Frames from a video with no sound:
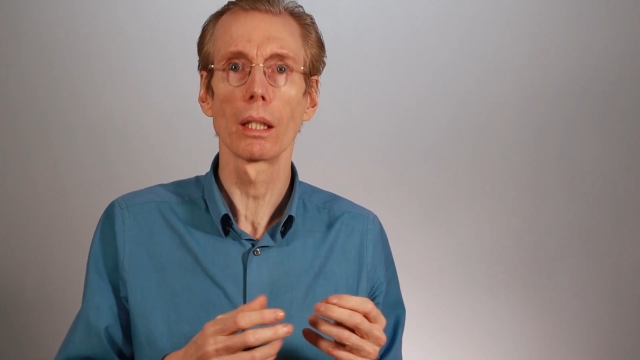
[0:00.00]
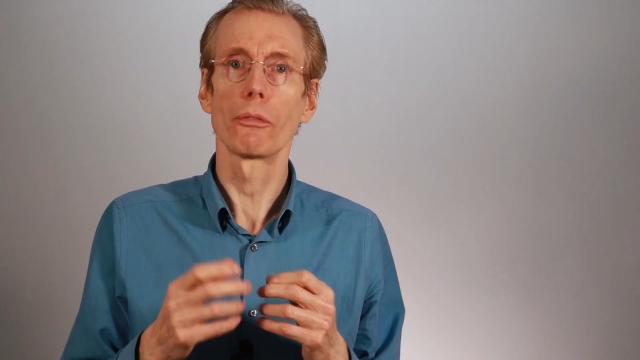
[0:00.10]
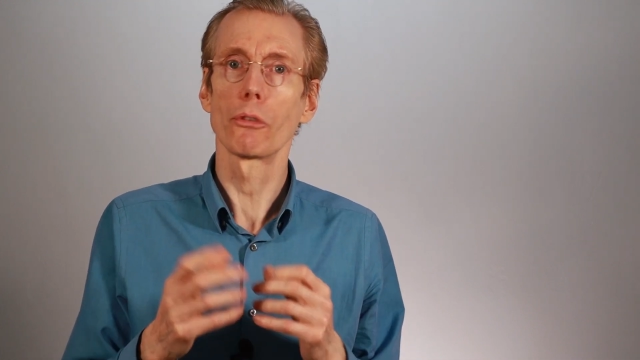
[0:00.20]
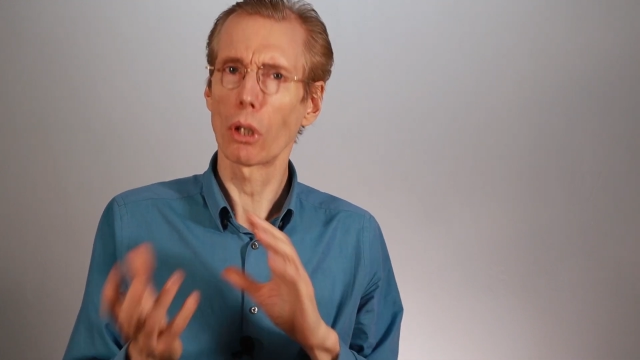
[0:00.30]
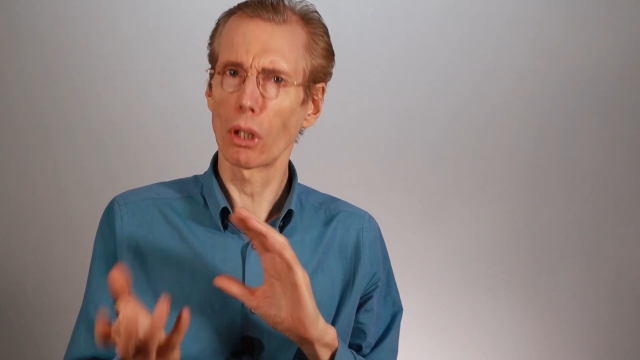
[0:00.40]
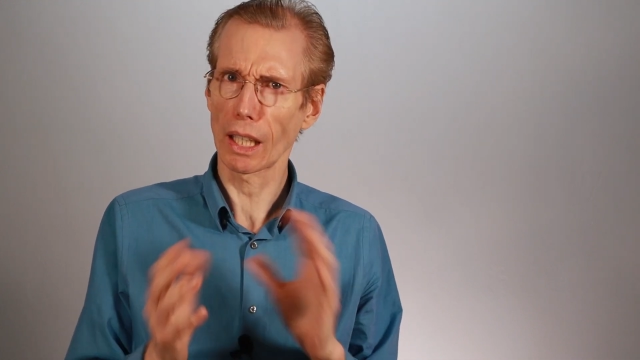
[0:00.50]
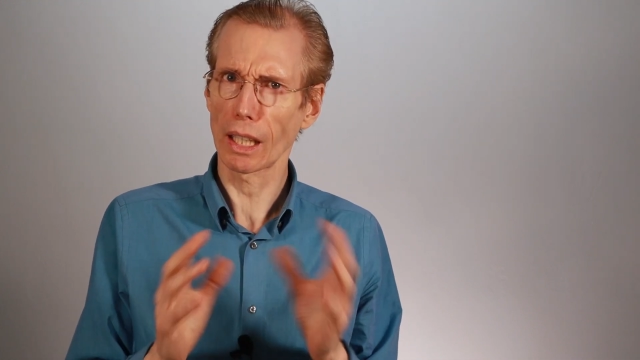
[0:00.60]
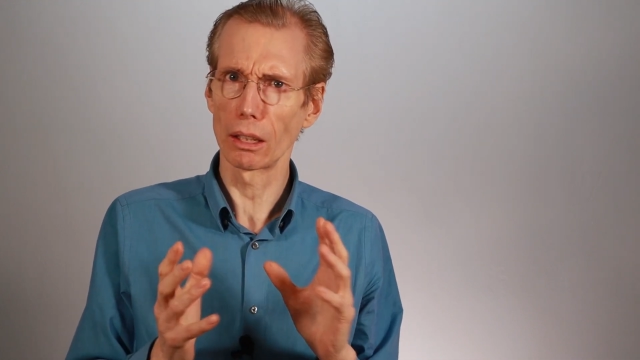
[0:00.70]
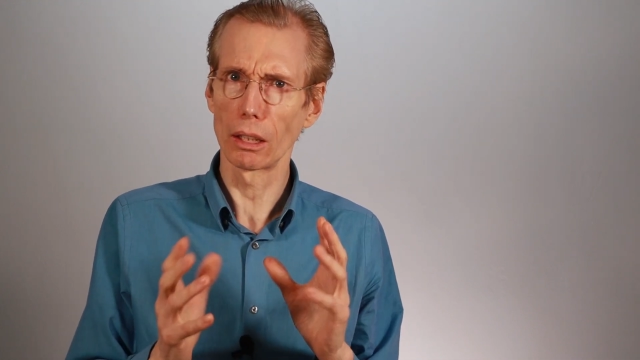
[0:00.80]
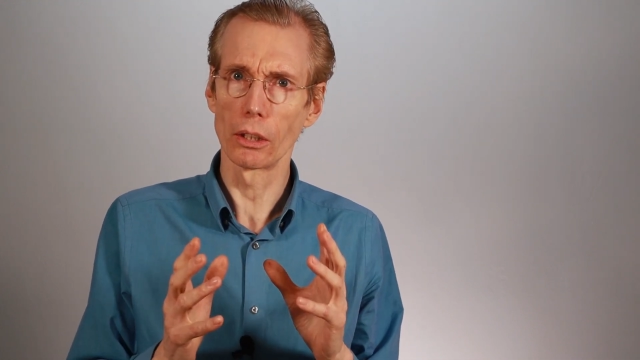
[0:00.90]
If you can't
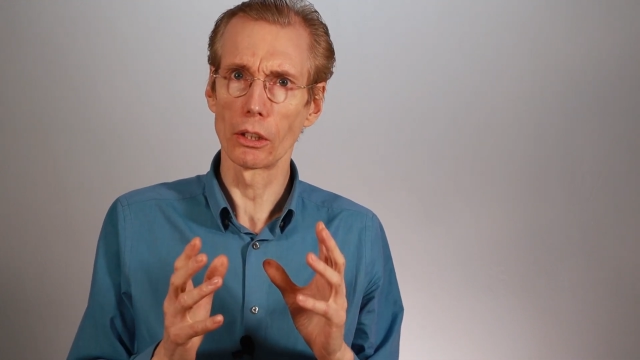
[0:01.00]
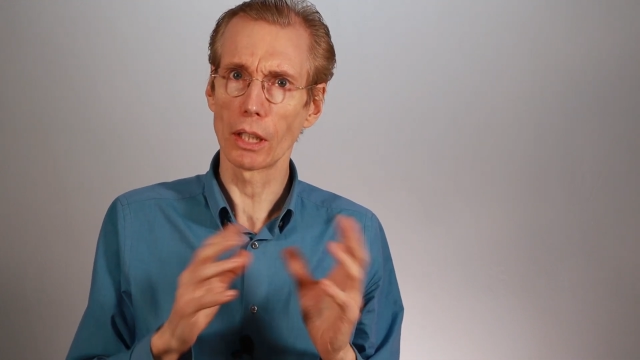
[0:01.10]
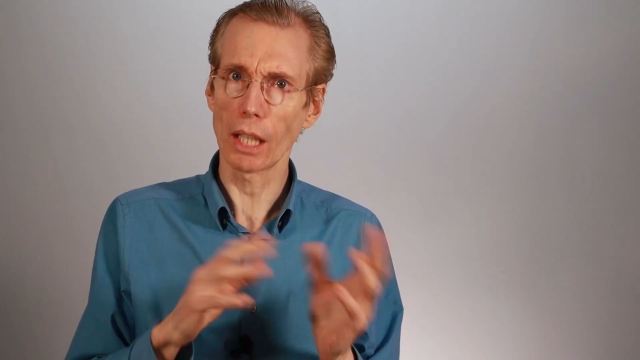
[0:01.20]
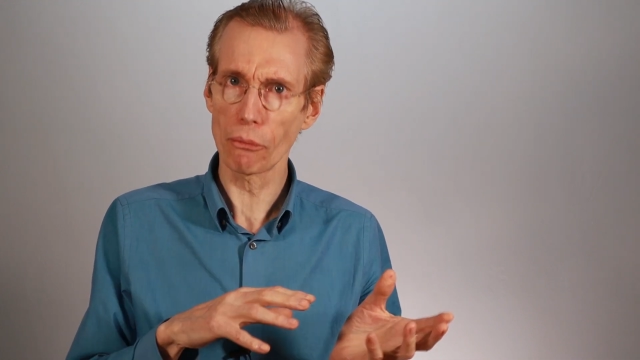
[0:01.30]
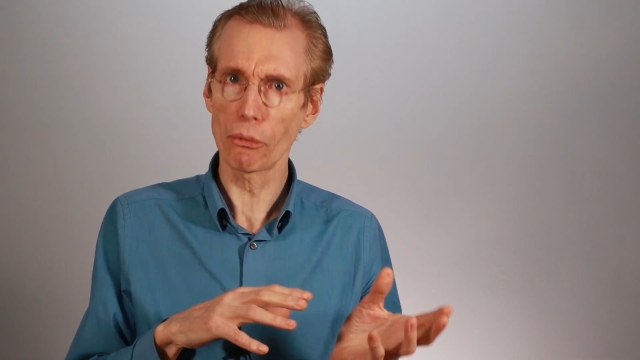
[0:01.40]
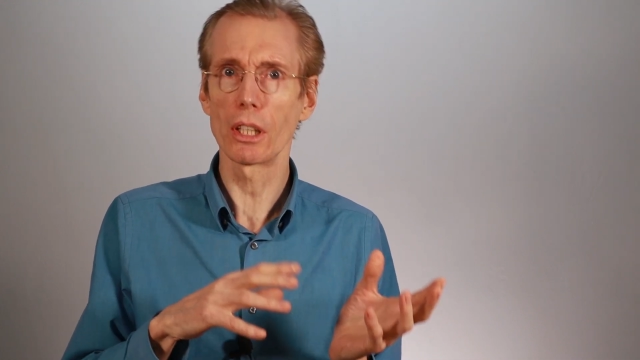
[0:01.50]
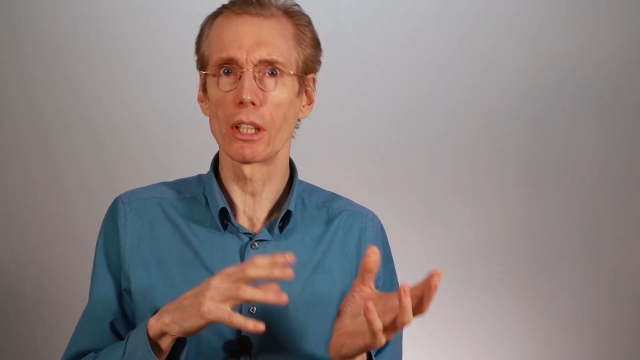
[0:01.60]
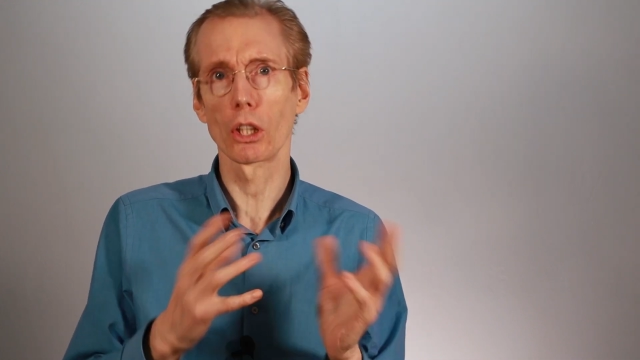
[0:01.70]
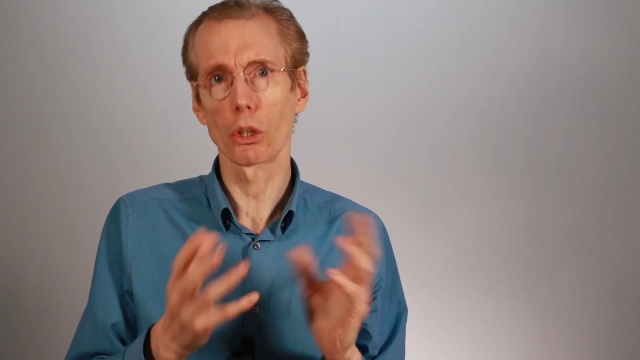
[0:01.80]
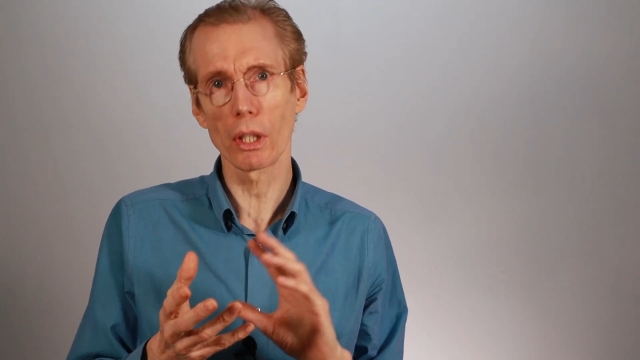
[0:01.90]
handle the caffeine
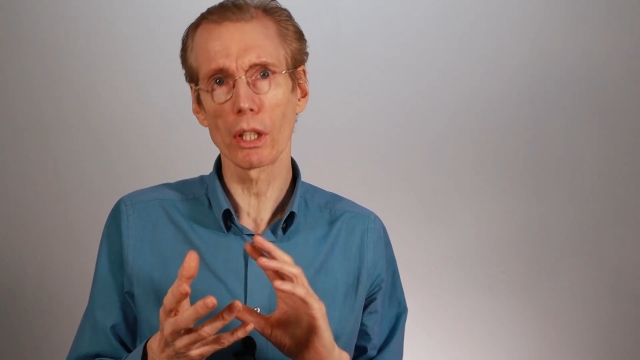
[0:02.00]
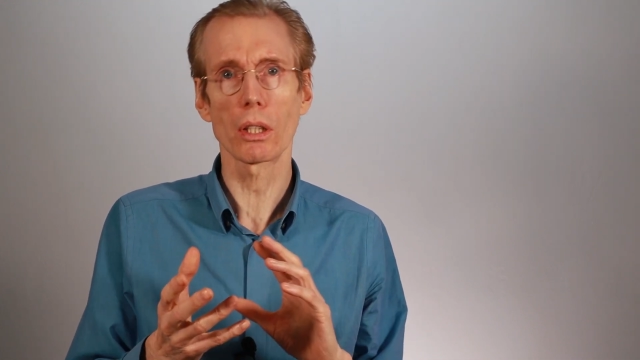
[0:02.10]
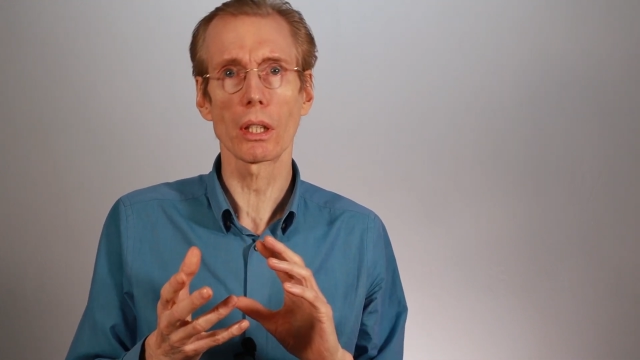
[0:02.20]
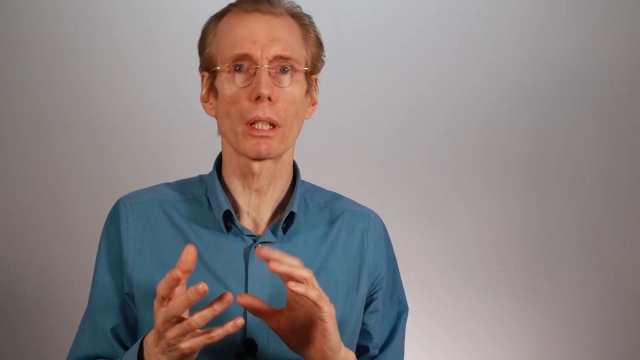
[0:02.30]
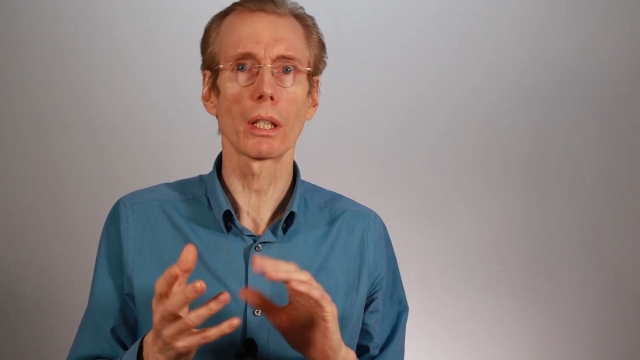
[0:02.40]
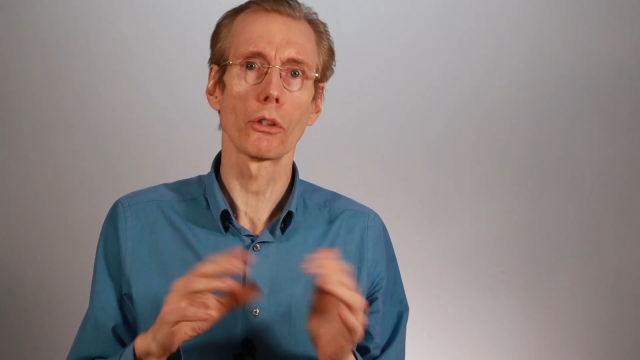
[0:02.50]
in the green tea,